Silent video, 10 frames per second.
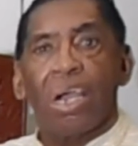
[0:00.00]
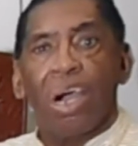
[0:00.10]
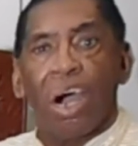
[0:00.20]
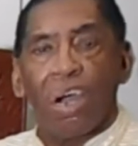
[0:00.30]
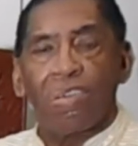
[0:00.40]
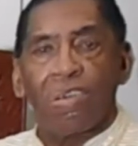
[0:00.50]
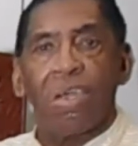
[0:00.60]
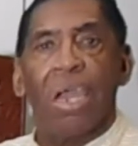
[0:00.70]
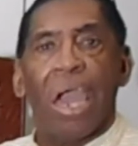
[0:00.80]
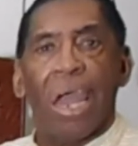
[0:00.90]
culture,
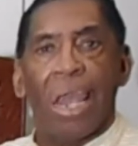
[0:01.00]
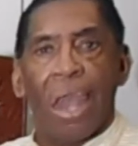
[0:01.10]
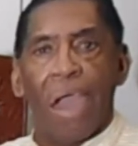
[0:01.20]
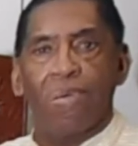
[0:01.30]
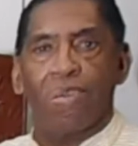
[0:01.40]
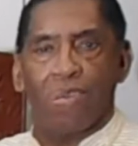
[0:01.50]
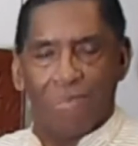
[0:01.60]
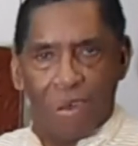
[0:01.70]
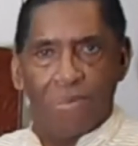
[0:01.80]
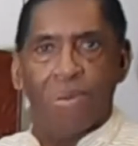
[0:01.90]
and language
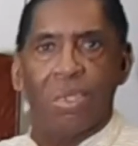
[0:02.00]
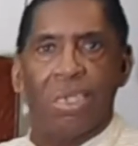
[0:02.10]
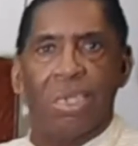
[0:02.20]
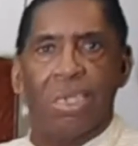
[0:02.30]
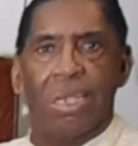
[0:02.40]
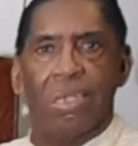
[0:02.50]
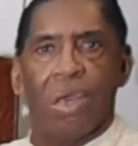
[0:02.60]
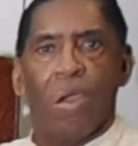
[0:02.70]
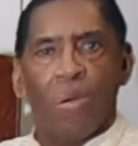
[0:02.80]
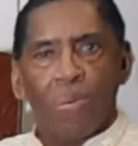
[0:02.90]
from the Buddhist teachings.
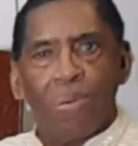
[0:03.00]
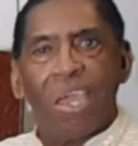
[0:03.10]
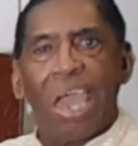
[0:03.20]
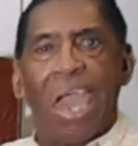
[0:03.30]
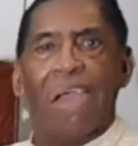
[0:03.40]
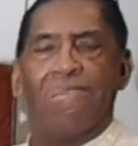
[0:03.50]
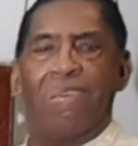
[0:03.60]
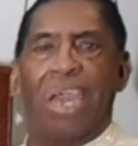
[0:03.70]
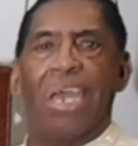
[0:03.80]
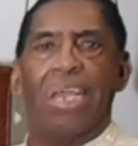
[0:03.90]
We
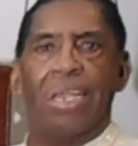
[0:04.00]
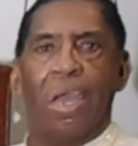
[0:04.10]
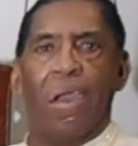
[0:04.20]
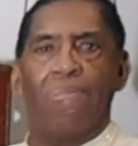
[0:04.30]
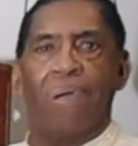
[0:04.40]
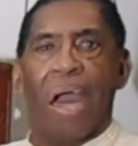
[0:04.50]
educated them